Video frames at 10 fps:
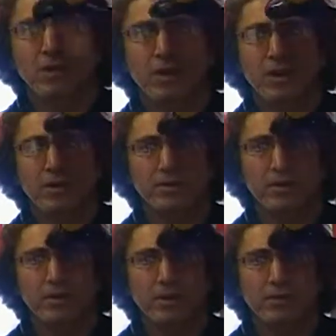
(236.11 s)
all right,
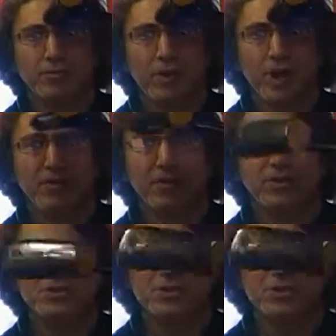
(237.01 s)
for having